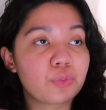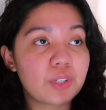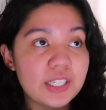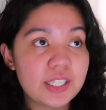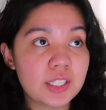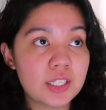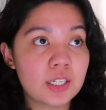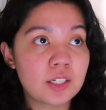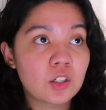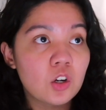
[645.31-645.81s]

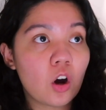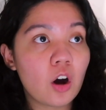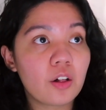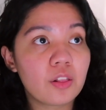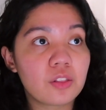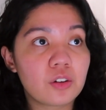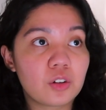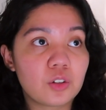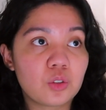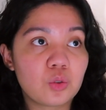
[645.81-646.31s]
recent
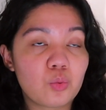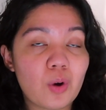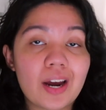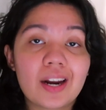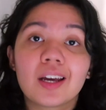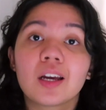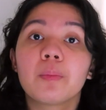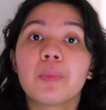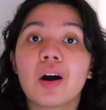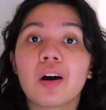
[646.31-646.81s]
authors
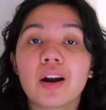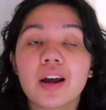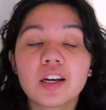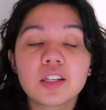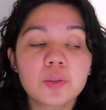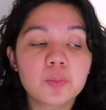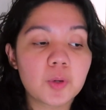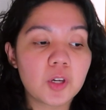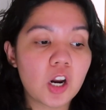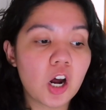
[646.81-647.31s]
writing about
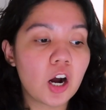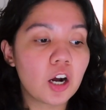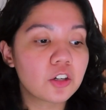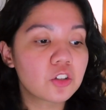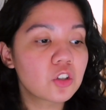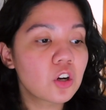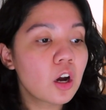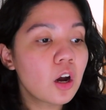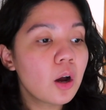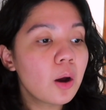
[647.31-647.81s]

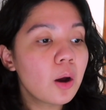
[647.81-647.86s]
espionage,